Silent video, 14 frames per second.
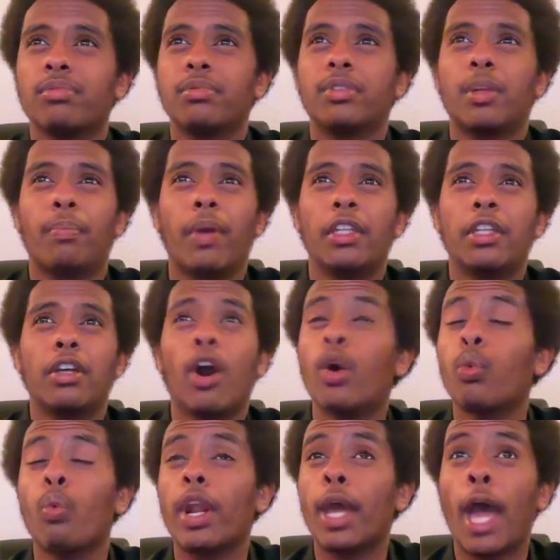depending on
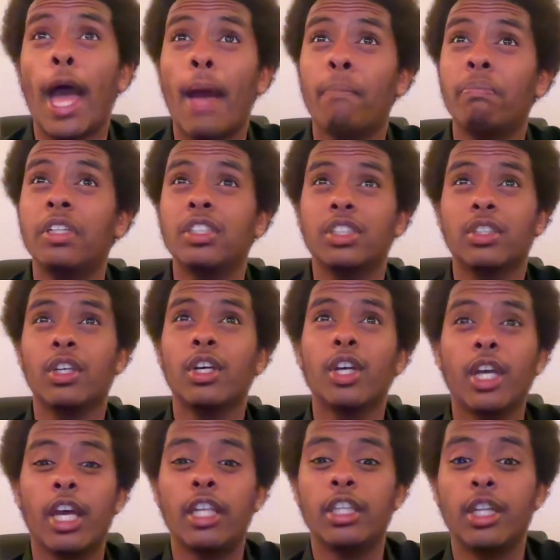what happens
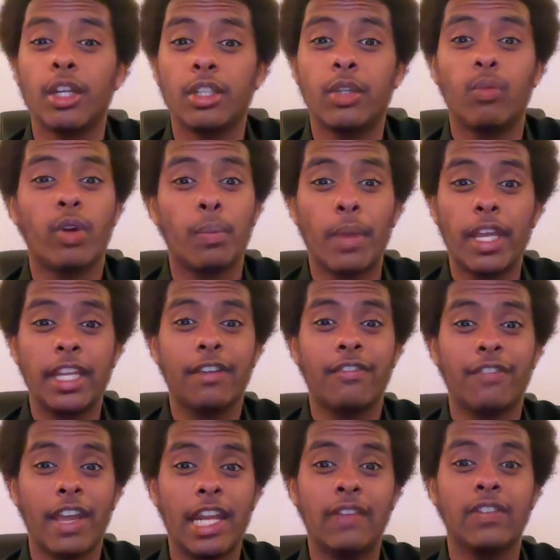in the the remaining
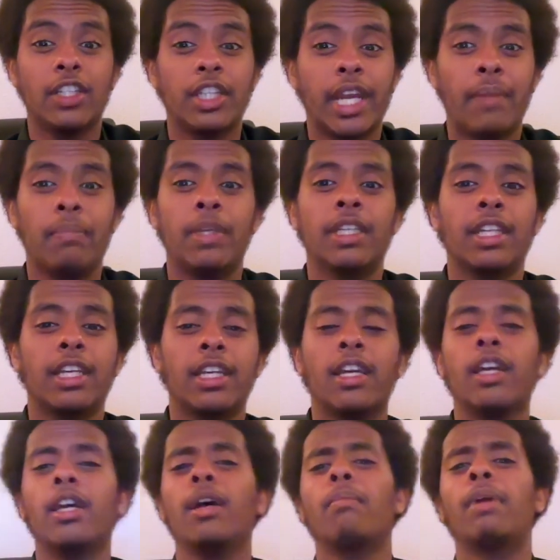fate of the Champions League.
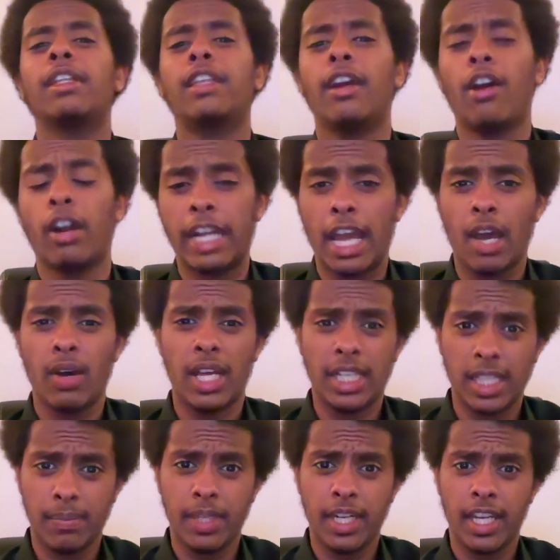But they are now
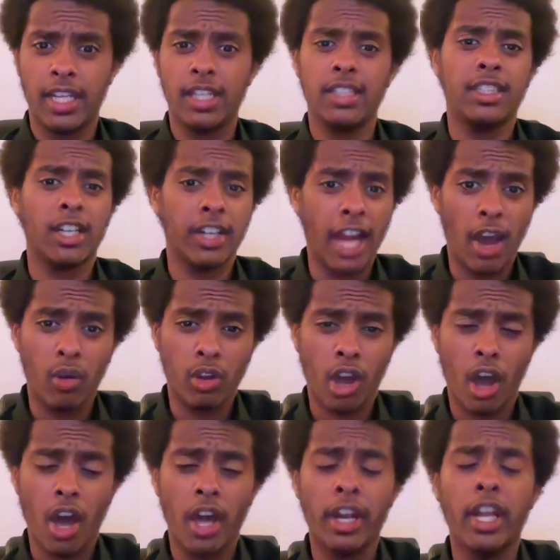eliminated. They're now
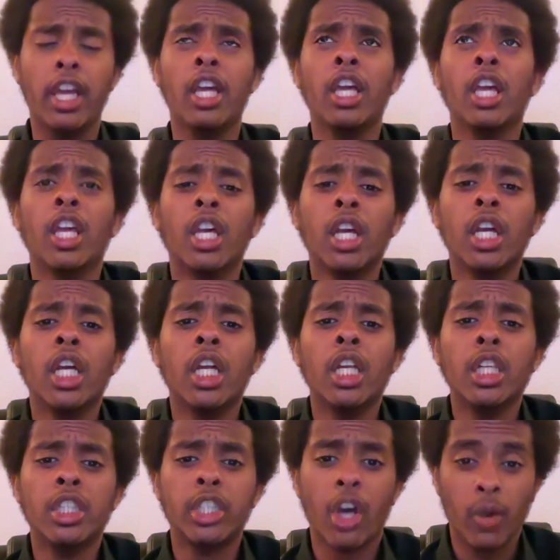gone.
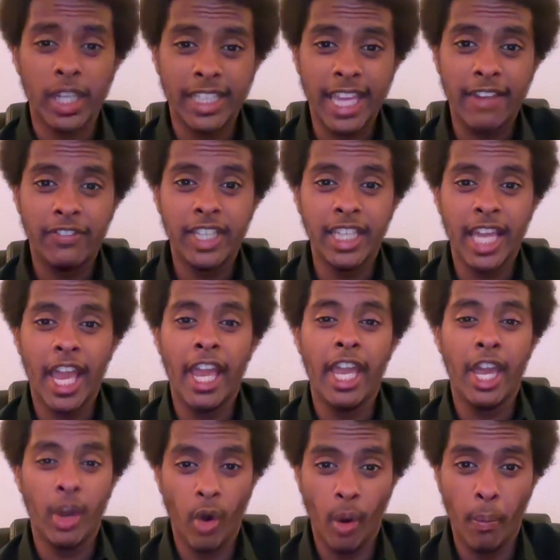So it's safe to say he
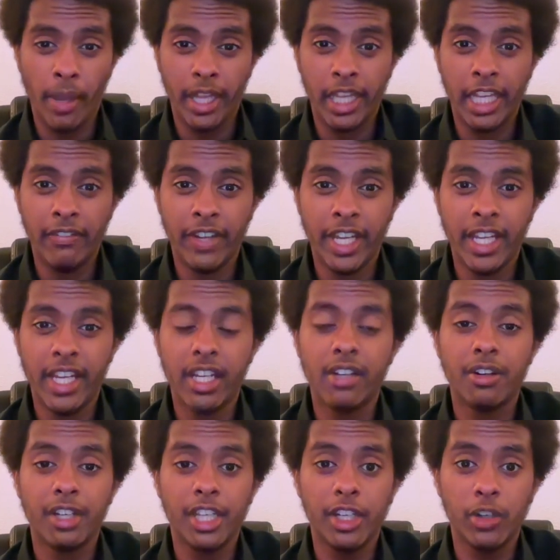will be leaving.
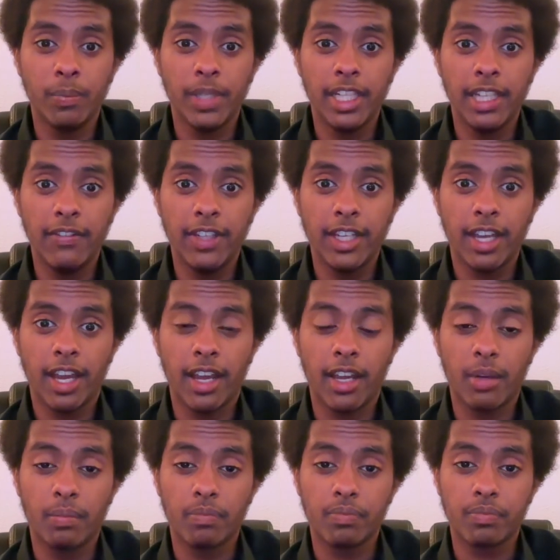He will be leaving.
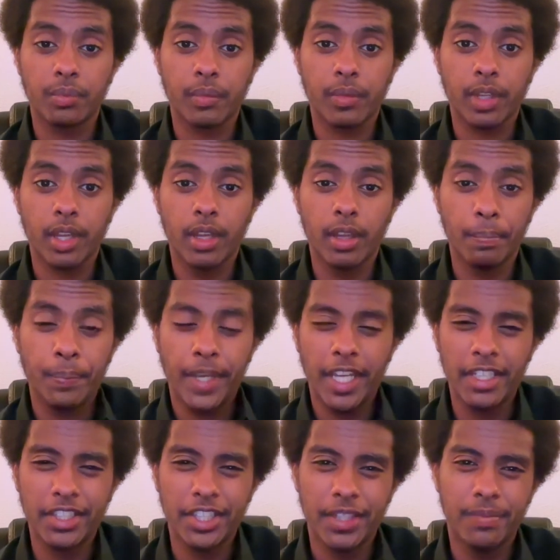Uh,
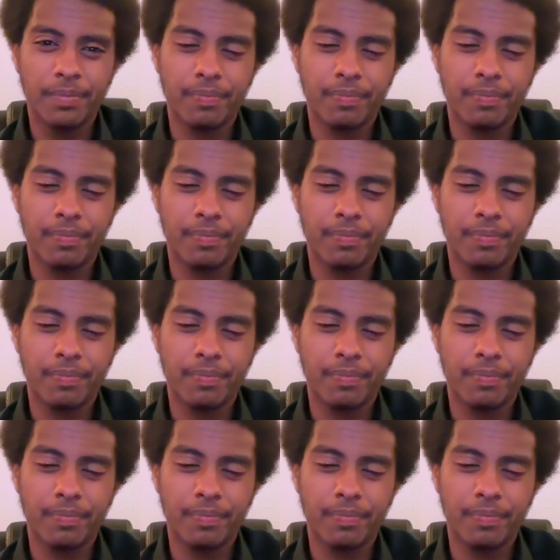PSG